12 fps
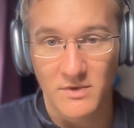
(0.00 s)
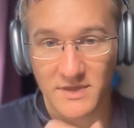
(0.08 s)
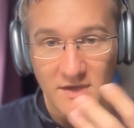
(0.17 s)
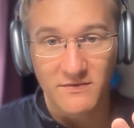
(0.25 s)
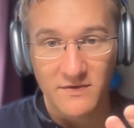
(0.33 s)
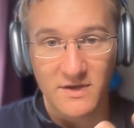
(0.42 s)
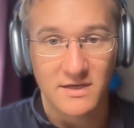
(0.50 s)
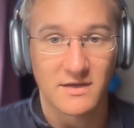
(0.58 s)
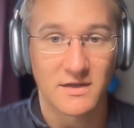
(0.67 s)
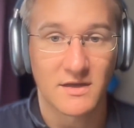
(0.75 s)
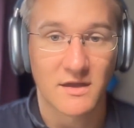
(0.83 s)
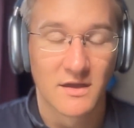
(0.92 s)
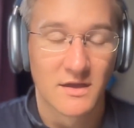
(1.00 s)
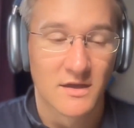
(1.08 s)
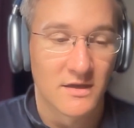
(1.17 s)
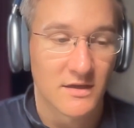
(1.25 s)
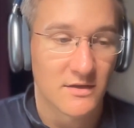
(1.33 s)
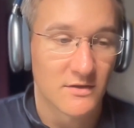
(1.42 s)
definitely,
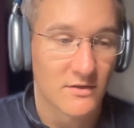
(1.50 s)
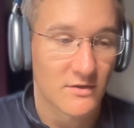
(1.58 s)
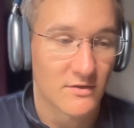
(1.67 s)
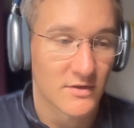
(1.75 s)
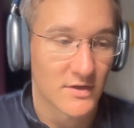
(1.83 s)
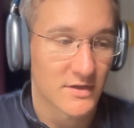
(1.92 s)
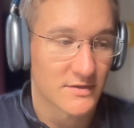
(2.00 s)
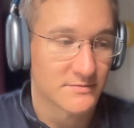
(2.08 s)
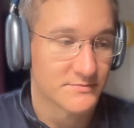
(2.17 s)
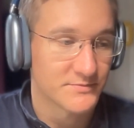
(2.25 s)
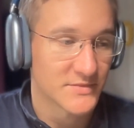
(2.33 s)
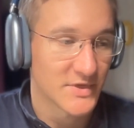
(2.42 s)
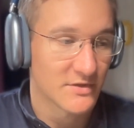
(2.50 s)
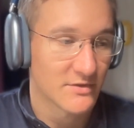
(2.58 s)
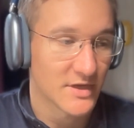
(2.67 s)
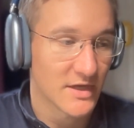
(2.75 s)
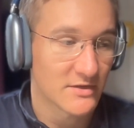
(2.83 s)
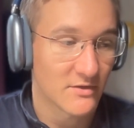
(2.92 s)

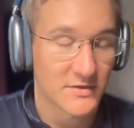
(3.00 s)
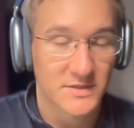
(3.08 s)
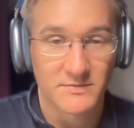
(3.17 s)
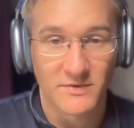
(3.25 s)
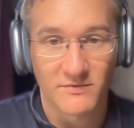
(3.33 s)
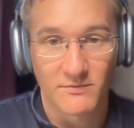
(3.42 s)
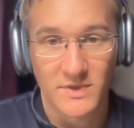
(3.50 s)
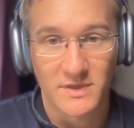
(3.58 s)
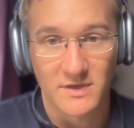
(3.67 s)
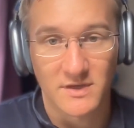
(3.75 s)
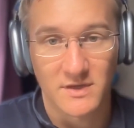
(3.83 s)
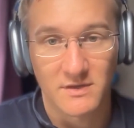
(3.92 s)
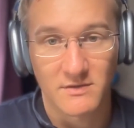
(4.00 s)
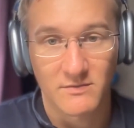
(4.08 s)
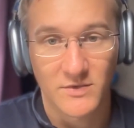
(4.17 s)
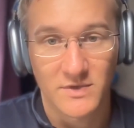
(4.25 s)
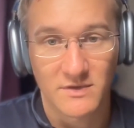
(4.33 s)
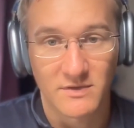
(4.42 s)
at odds with what their
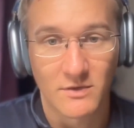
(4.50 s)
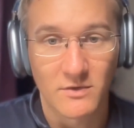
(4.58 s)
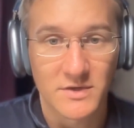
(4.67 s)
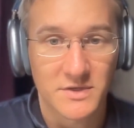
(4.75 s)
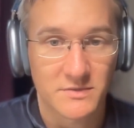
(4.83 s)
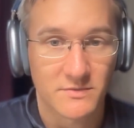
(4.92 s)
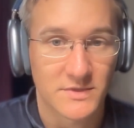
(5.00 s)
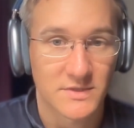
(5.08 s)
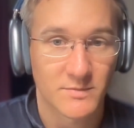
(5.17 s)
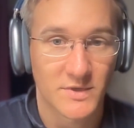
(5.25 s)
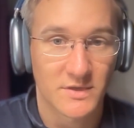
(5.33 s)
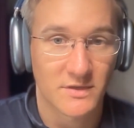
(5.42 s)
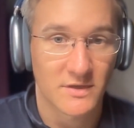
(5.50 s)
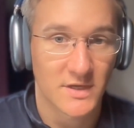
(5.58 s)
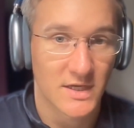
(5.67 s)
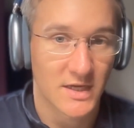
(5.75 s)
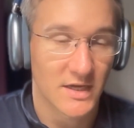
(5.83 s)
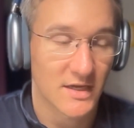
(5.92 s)
knowledge was. But
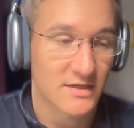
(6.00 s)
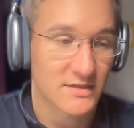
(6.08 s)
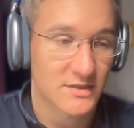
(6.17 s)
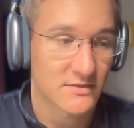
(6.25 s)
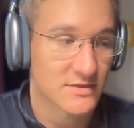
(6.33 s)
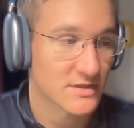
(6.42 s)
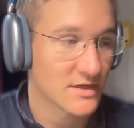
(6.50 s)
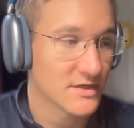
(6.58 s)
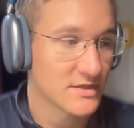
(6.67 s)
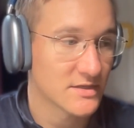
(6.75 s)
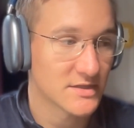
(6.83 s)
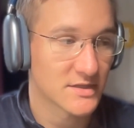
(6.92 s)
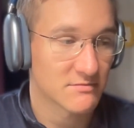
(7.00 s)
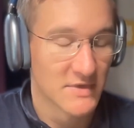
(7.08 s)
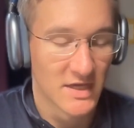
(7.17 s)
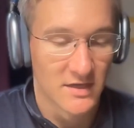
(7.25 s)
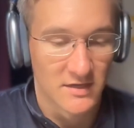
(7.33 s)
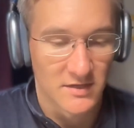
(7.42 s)
again, as a good scientist,
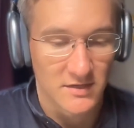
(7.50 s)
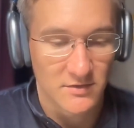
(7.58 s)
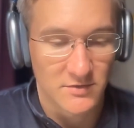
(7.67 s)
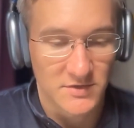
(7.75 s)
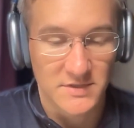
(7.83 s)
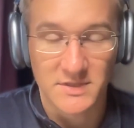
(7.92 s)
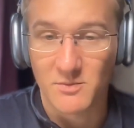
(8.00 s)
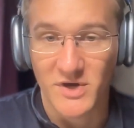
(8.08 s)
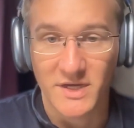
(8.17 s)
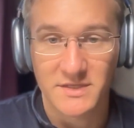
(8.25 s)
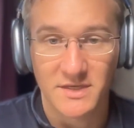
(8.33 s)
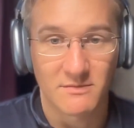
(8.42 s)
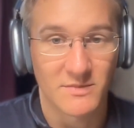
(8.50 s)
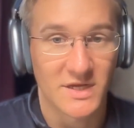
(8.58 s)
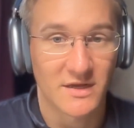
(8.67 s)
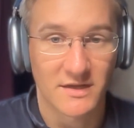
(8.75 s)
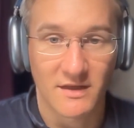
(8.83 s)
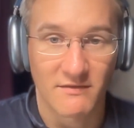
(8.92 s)
you just embrace that and be
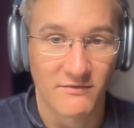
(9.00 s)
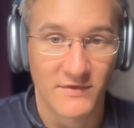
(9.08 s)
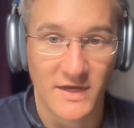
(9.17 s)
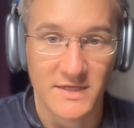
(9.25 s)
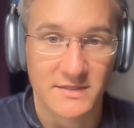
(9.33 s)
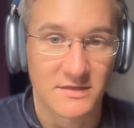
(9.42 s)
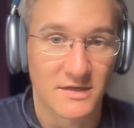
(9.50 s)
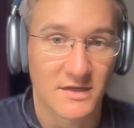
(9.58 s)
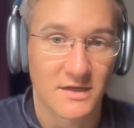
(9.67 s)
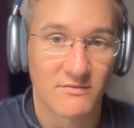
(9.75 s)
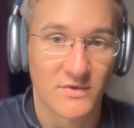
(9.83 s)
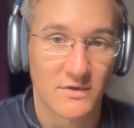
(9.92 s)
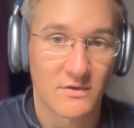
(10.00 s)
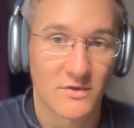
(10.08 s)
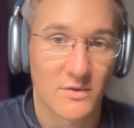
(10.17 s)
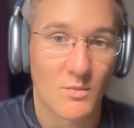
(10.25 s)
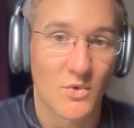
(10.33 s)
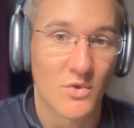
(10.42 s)
like, that's fascinating. I want to
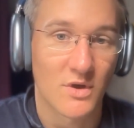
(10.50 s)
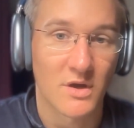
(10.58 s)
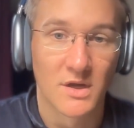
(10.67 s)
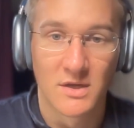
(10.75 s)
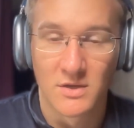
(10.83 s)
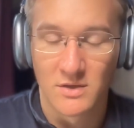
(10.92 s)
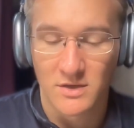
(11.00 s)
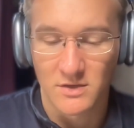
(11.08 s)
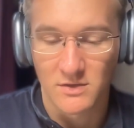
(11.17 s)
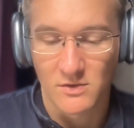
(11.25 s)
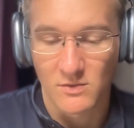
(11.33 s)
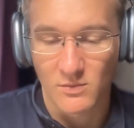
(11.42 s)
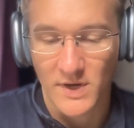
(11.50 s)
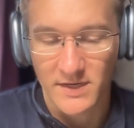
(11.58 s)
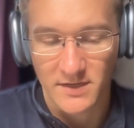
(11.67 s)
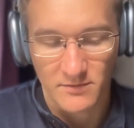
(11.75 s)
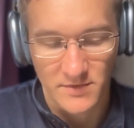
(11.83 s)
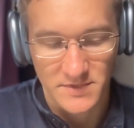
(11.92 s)
learn more, why
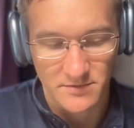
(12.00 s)
that was